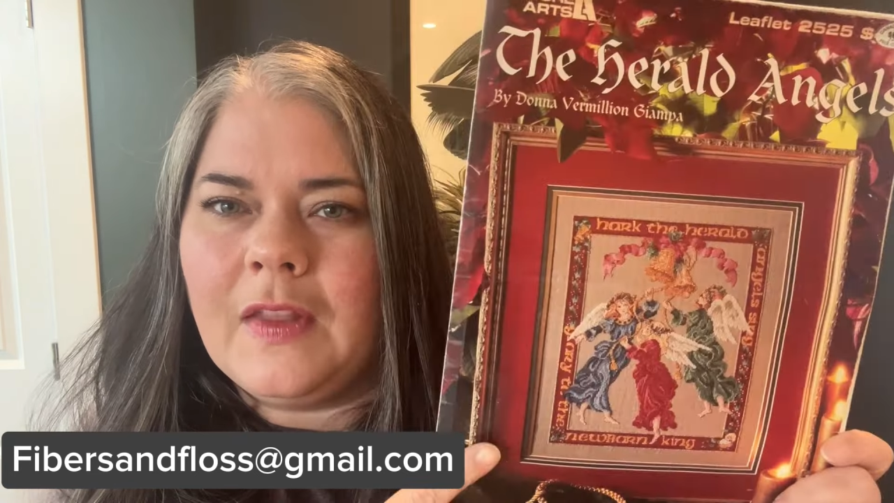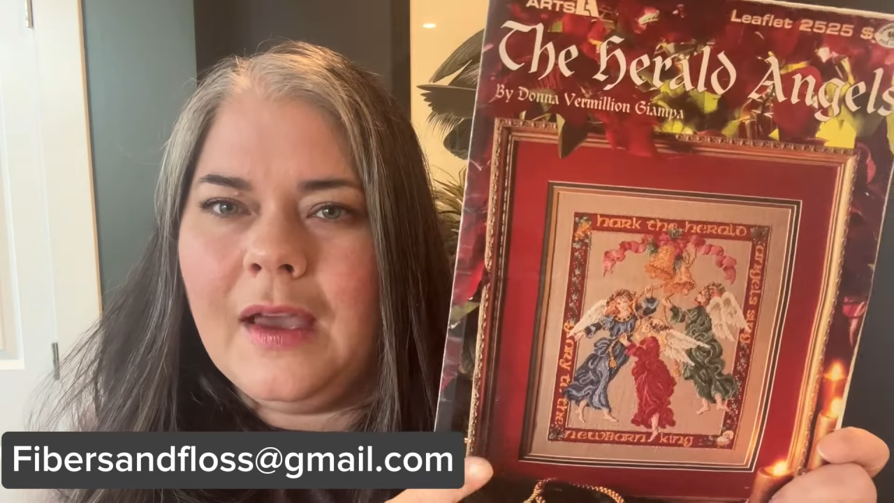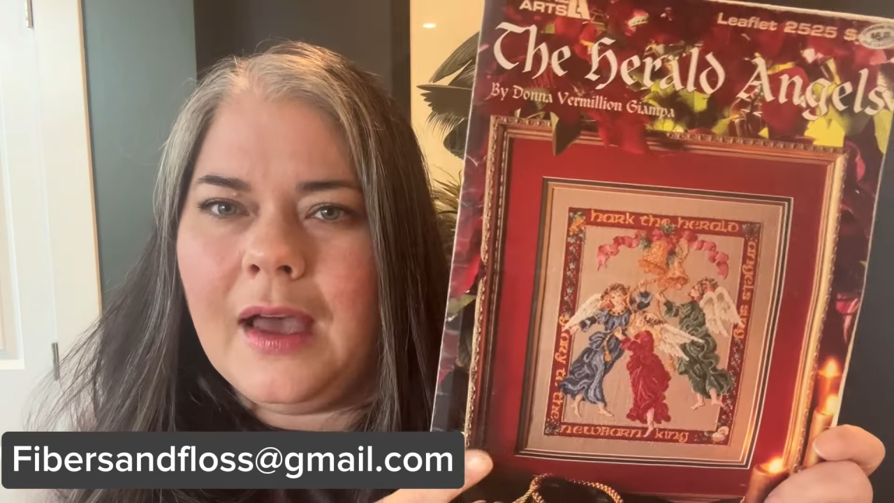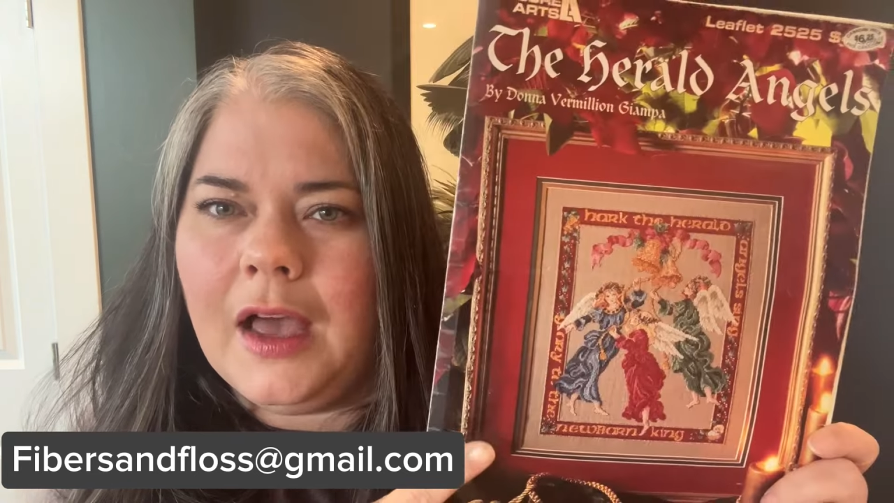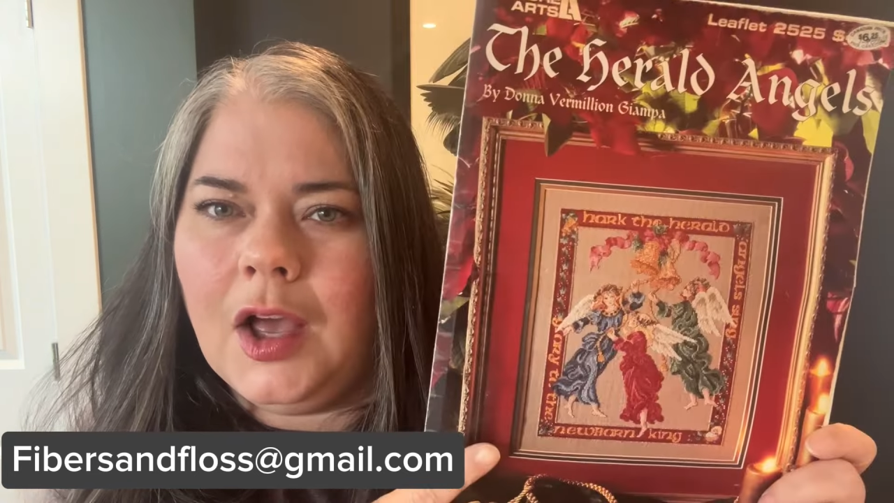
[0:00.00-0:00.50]

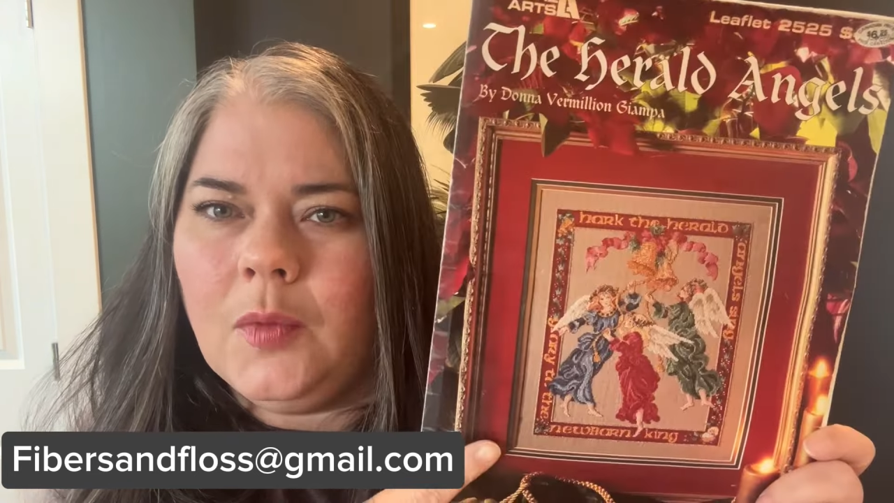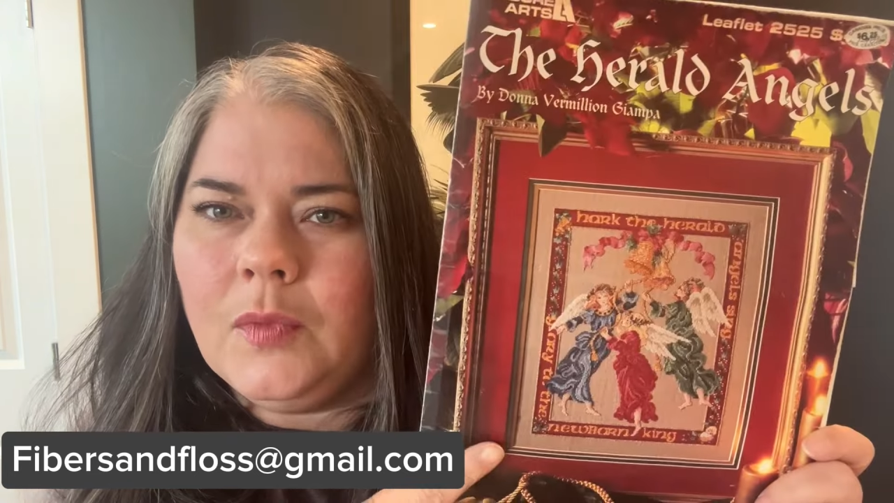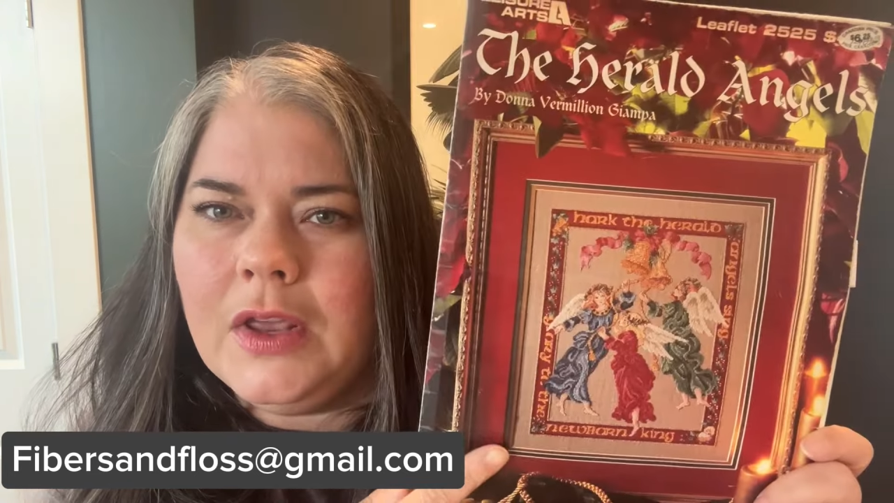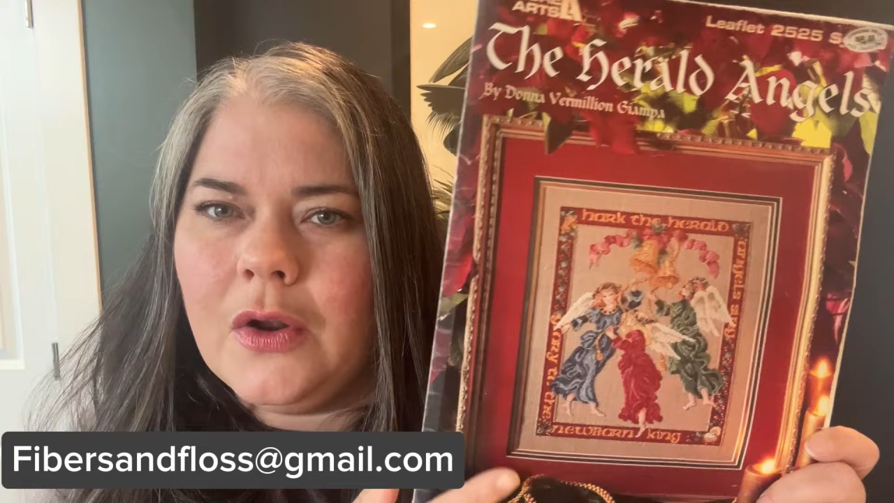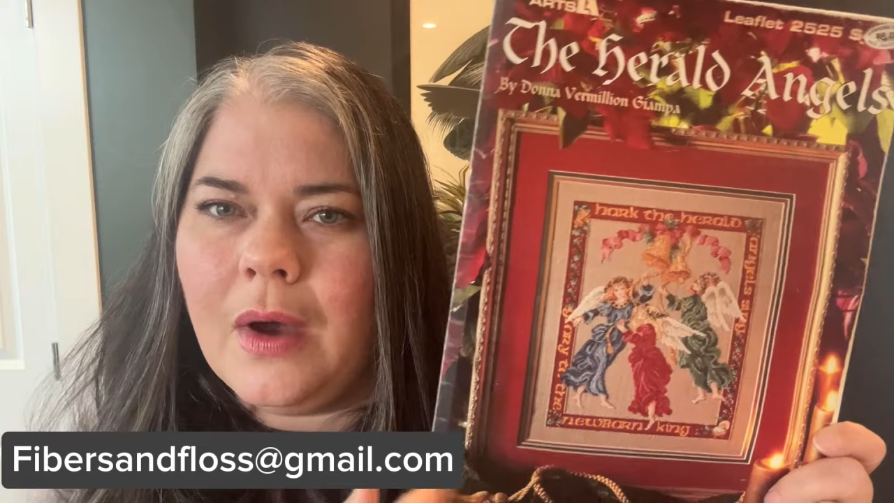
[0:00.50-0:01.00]

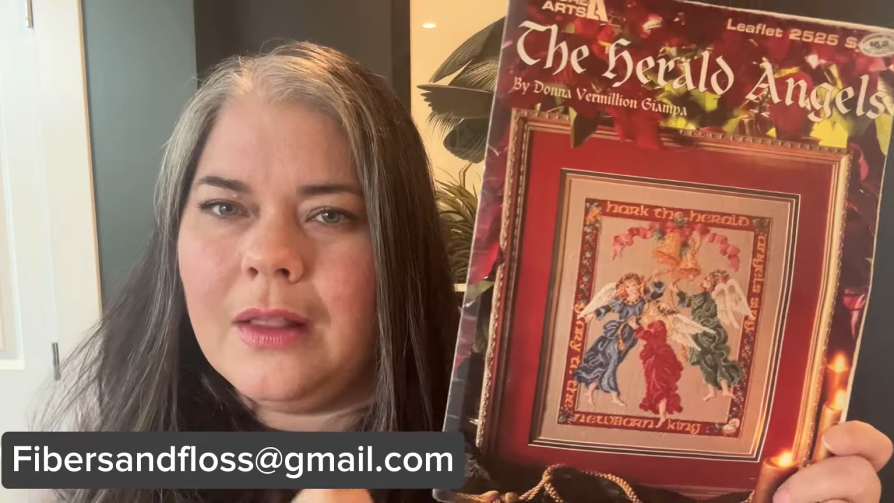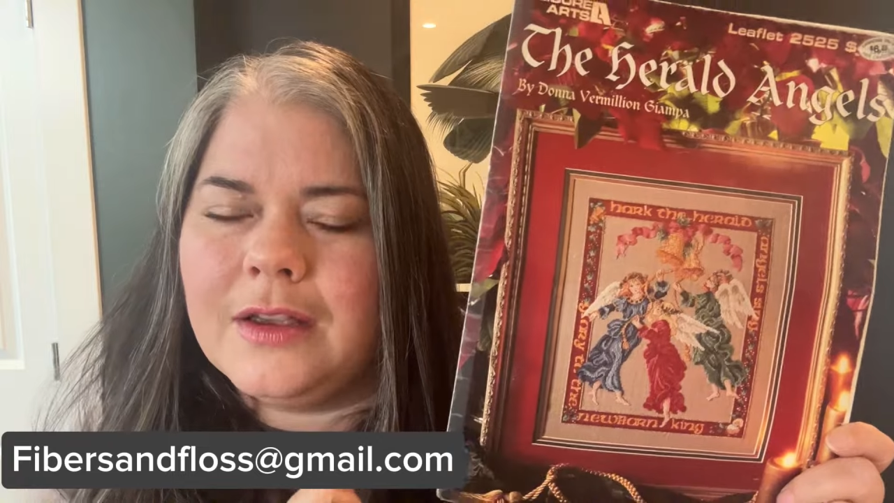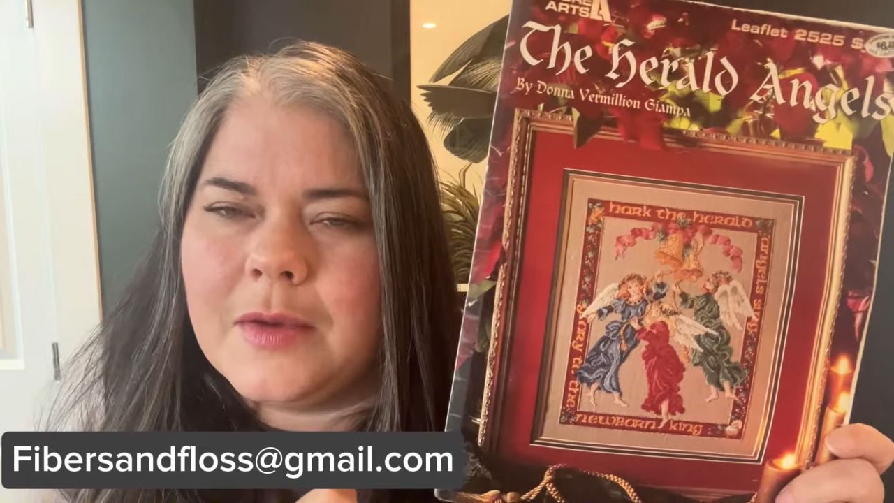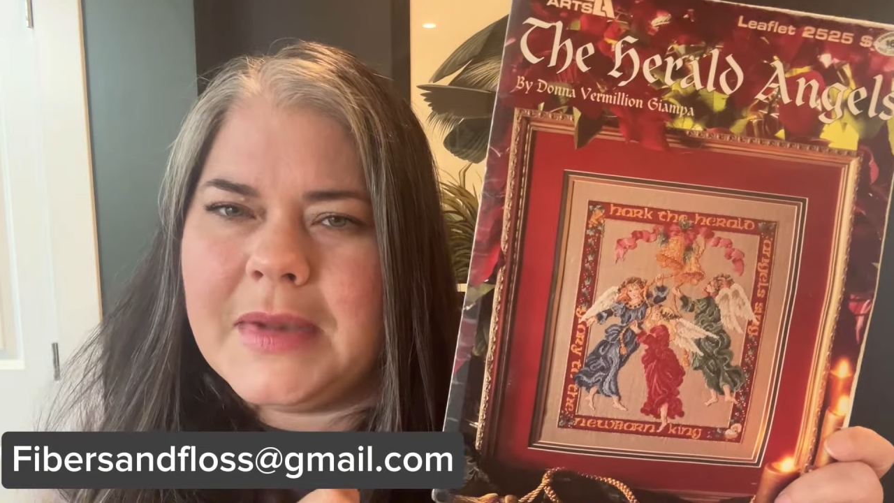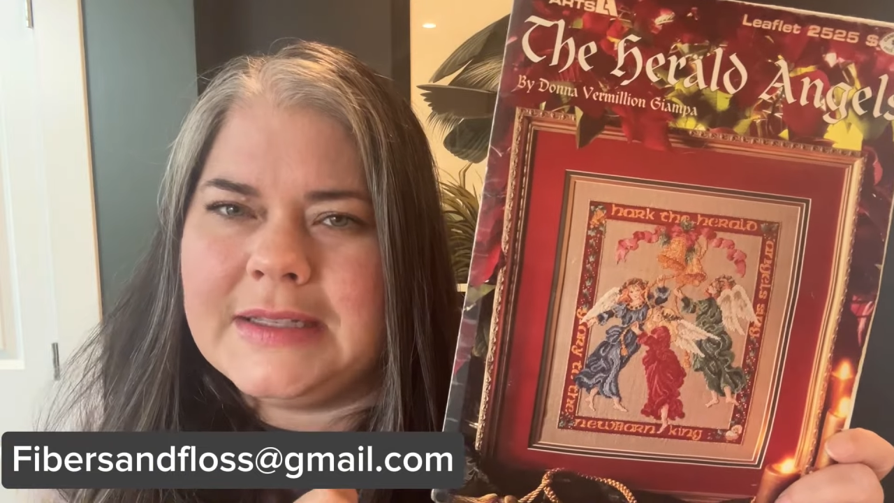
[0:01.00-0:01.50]
you know, I
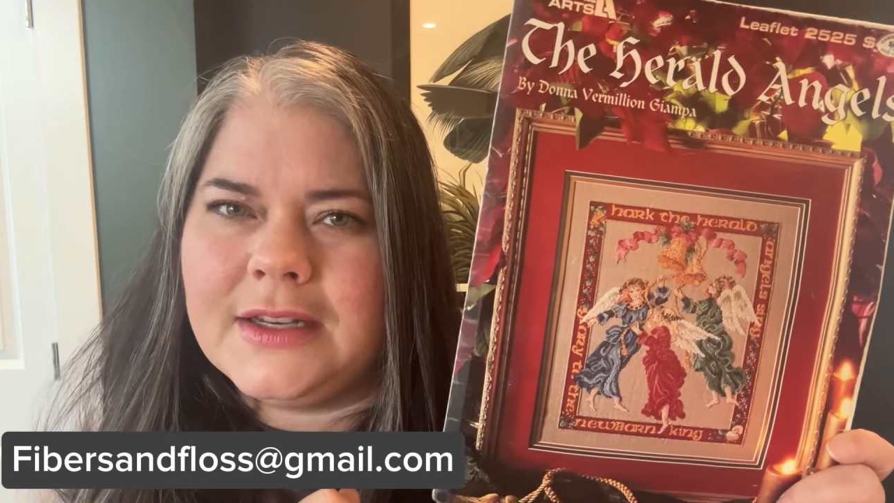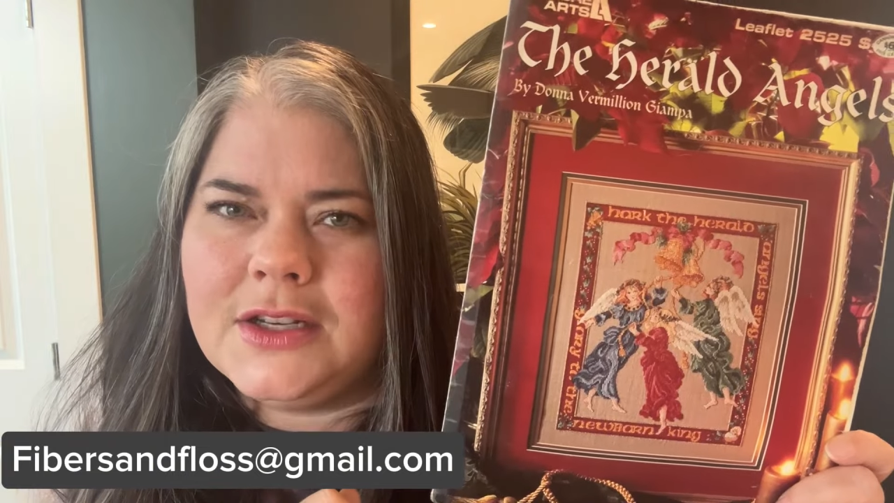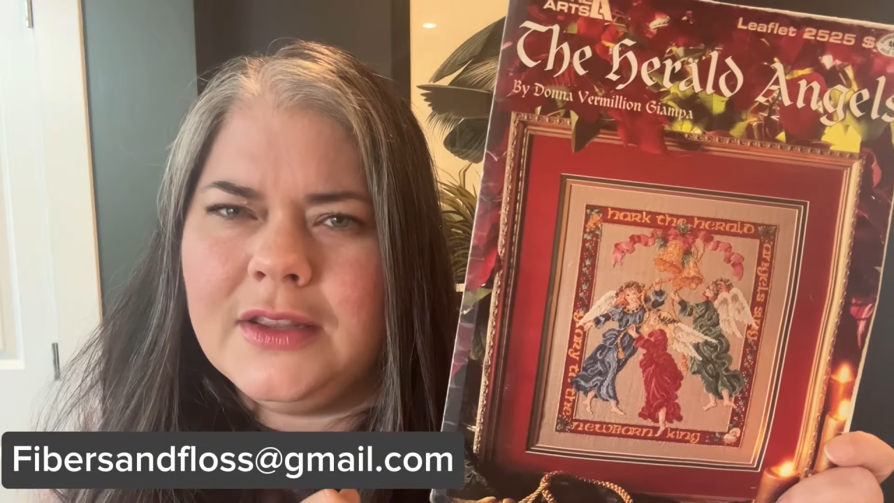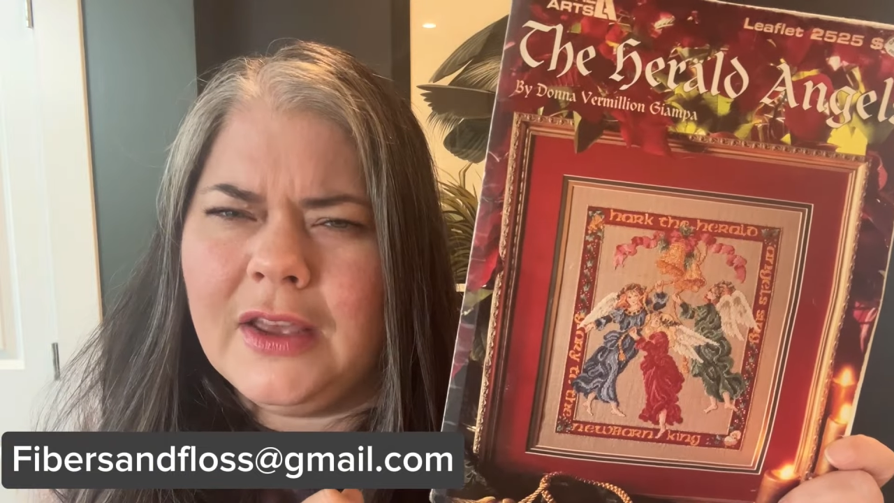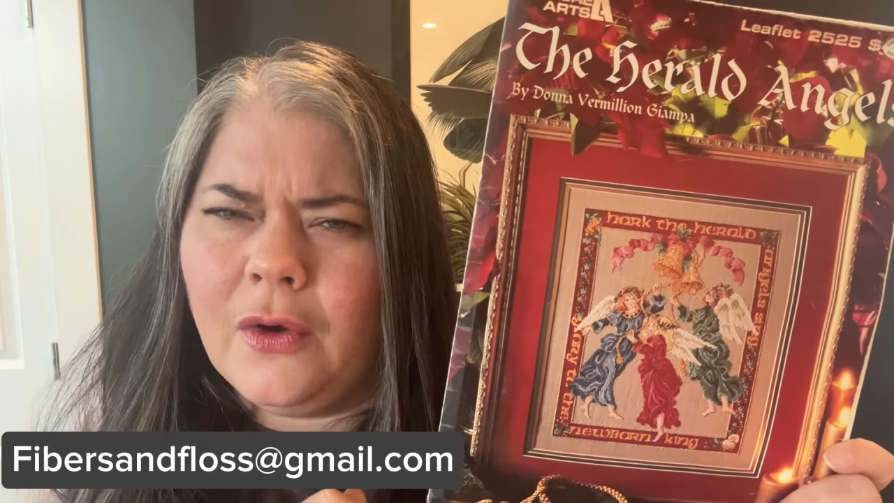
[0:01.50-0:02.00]
look at my
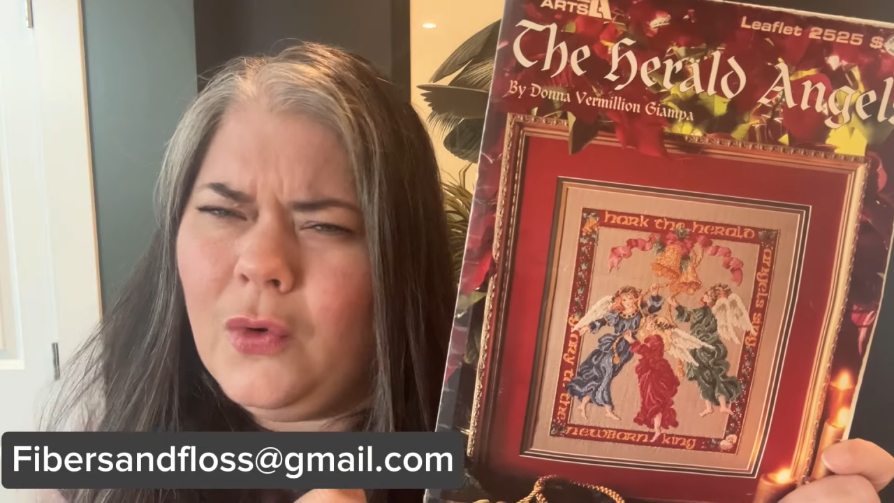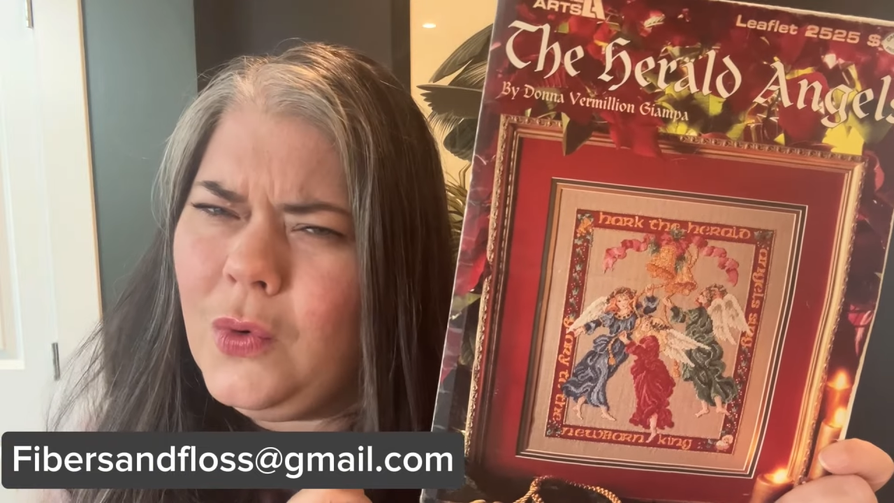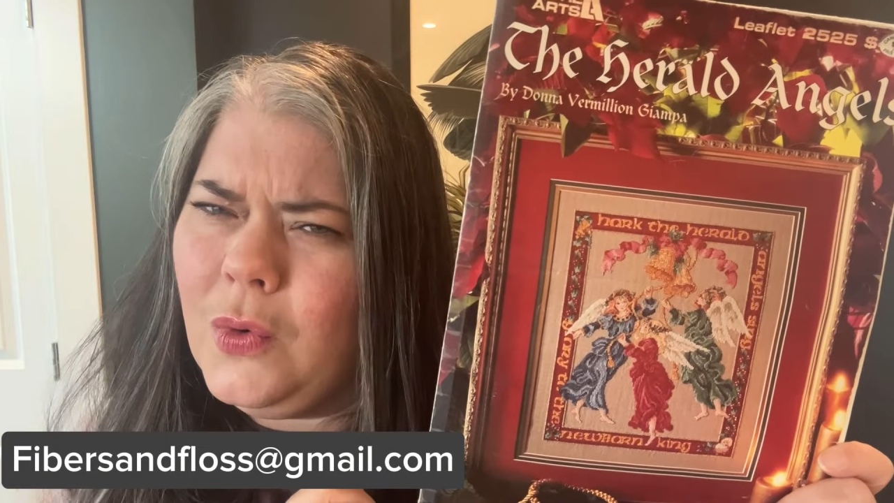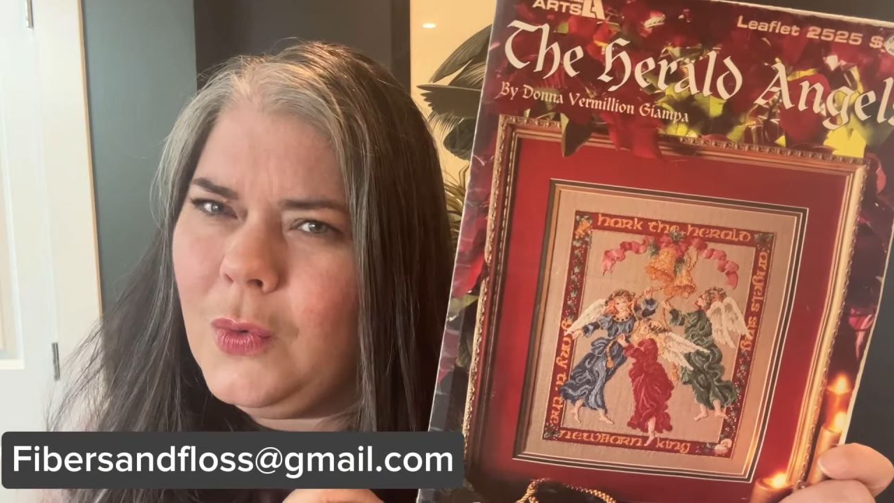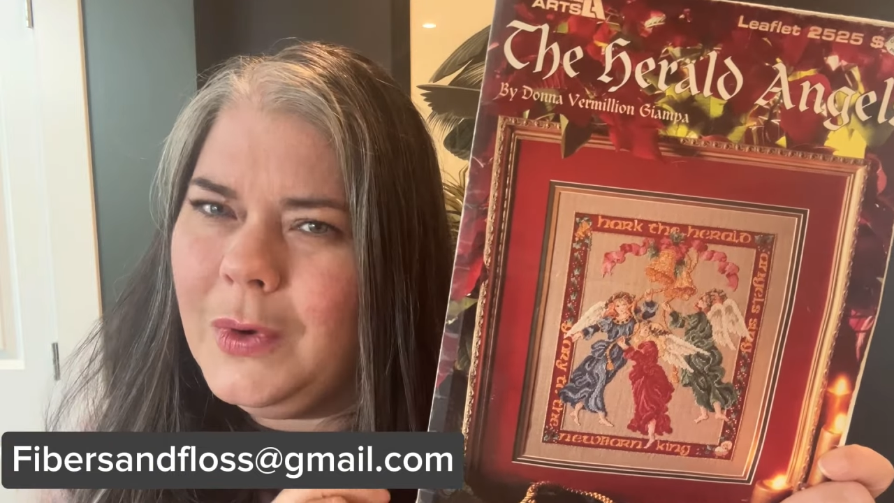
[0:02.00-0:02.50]
stitch and think, oh,